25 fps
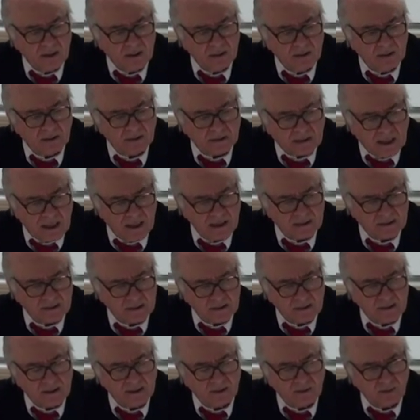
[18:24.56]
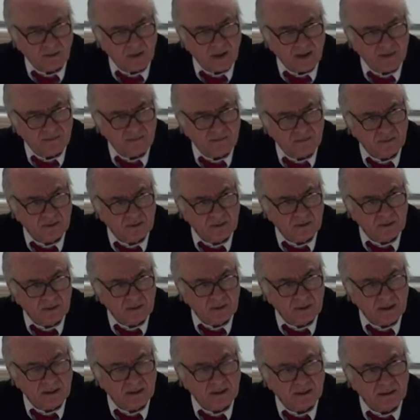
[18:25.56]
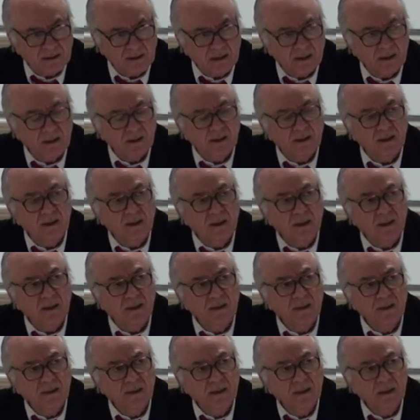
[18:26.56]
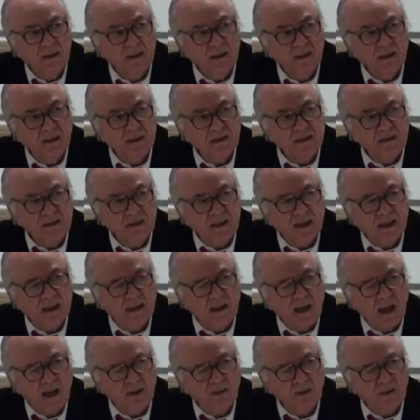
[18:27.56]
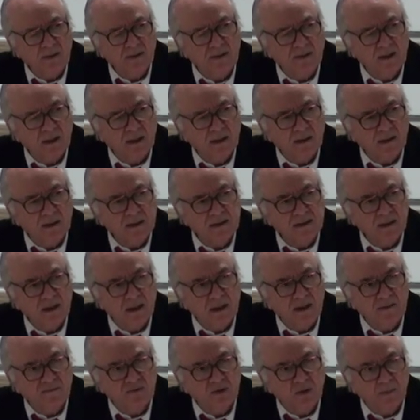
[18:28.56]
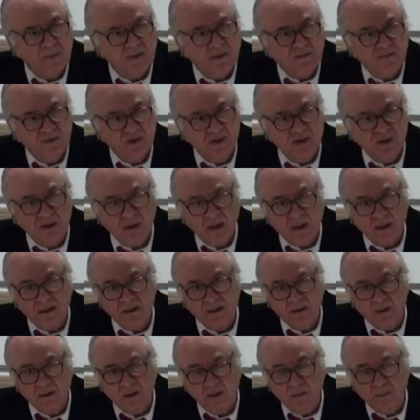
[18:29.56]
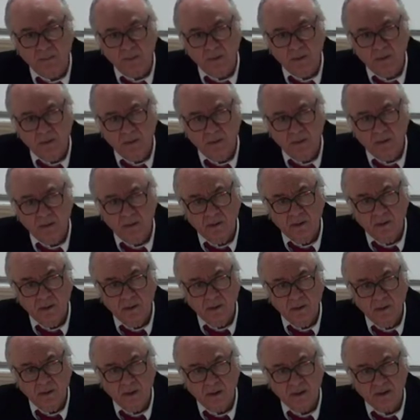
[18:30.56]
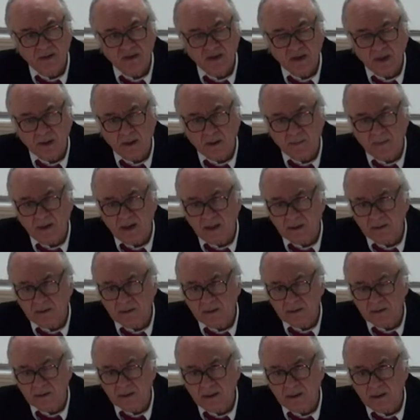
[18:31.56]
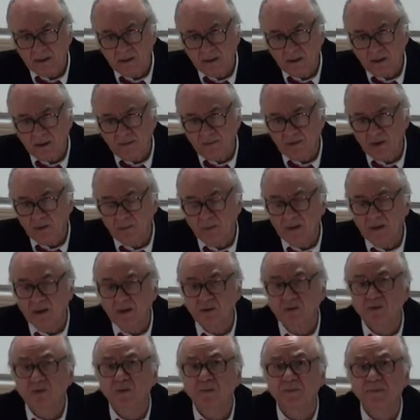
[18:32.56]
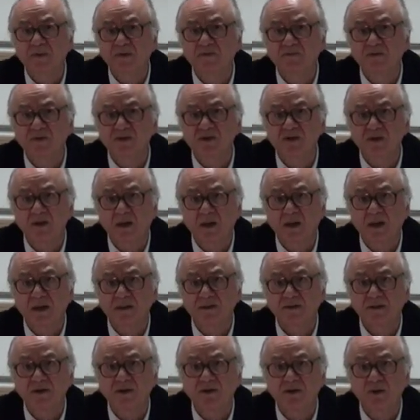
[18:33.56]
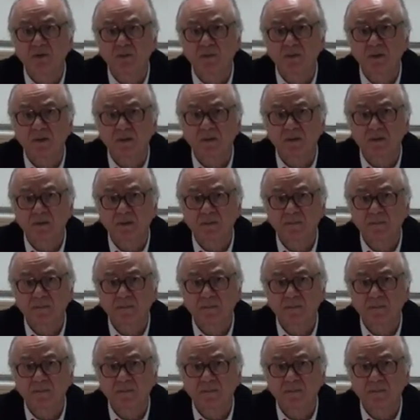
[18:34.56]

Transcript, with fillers: the tasks that we have to undertake here is that I don't think it is enough to provincialize Europe, as Chakrabarty said. I think we need to provincialize the New World.